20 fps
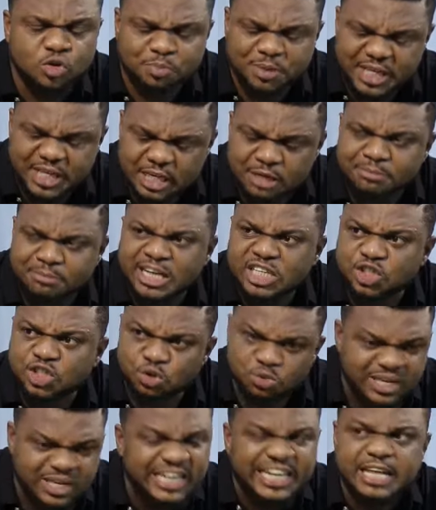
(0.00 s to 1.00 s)
Just be in
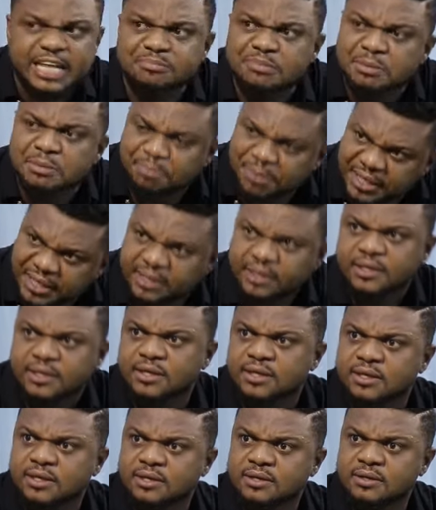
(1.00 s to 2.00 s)
my shoes and let me
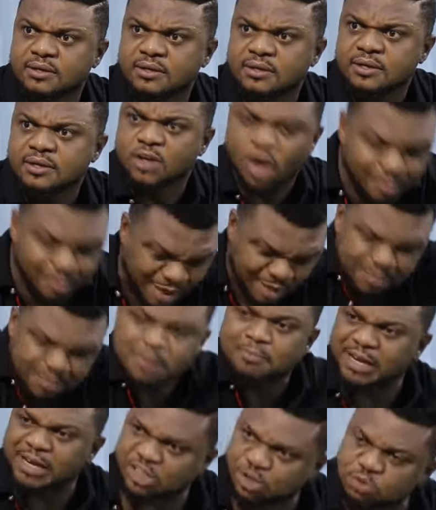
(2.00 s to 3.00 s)
be.
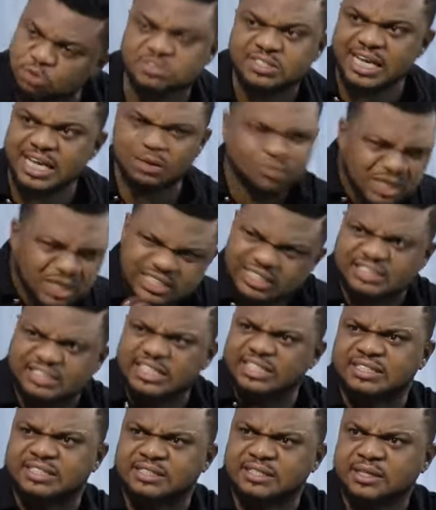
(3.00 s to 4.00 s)
Come and be in my shoes then.
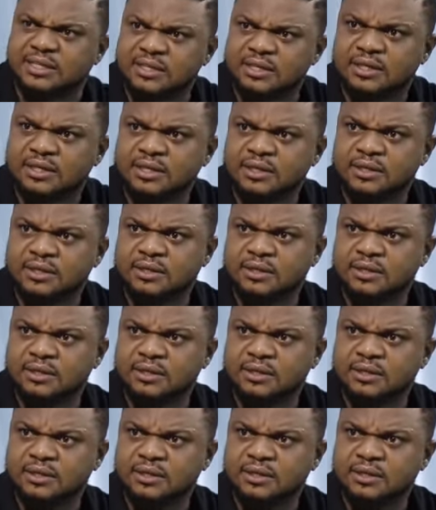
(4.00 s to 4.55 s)
What is this?